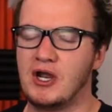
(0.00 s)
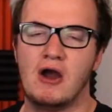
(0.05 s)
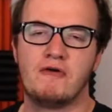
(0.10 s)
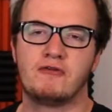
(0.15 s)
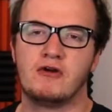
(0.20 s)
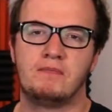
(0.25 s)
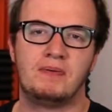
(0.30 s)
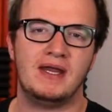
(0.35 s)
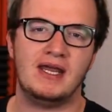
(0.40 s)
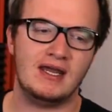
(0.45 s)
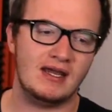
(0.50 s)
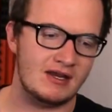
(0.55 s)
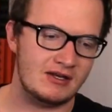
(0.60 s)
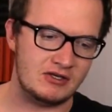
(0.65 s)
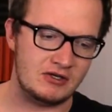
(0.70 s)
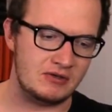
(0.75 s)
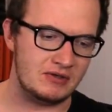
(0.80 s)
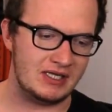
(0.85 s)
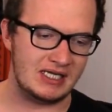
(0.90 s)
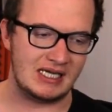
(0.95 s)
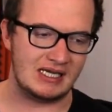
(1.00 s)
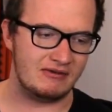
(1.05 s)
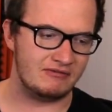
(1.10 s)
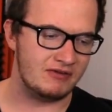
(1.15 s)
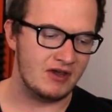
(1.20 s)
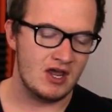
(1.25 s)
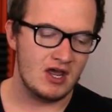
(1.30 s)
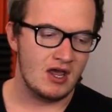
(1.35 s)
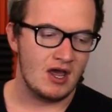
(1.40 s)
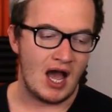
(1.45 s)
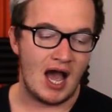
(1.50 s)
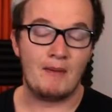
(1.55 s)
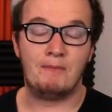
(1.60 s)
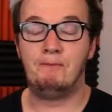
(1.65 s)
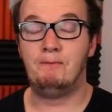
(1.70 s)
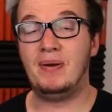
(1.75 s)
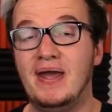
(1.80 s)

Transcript: to go for a pee and you leave a